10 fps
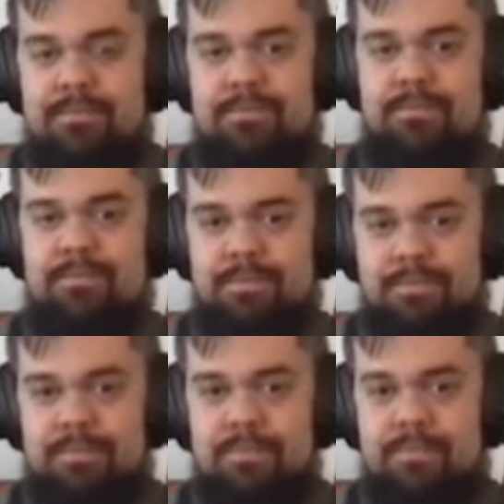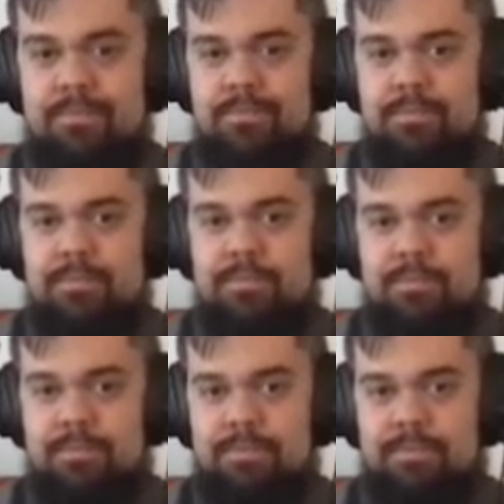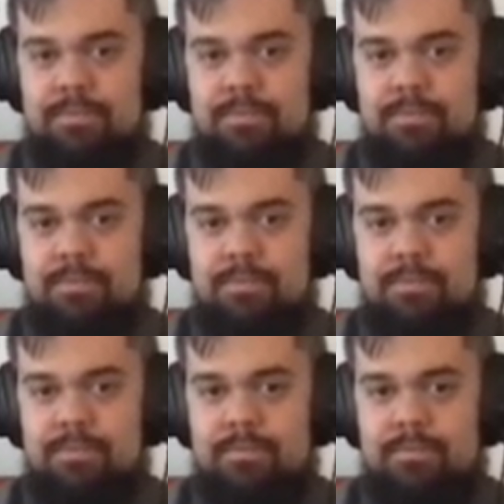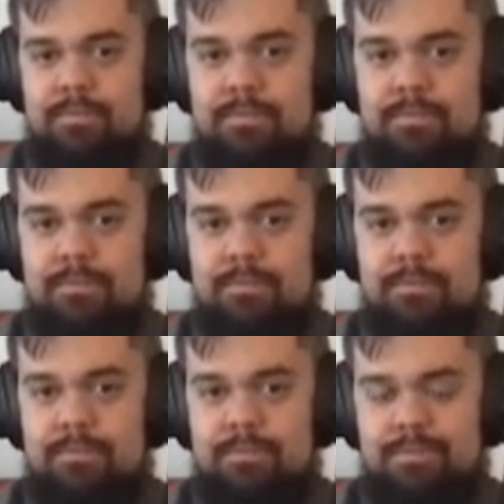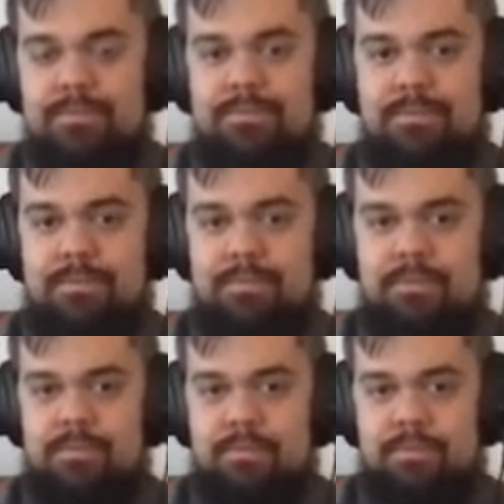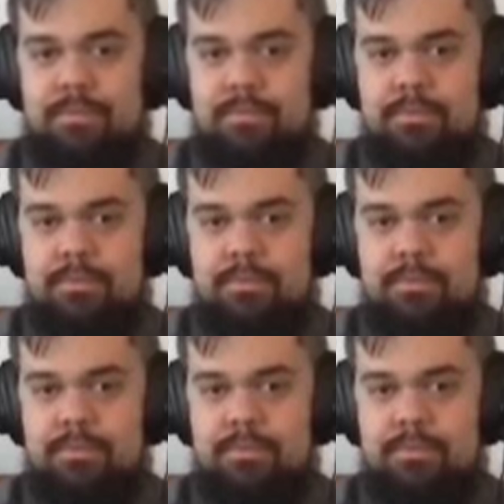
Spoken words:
(silent)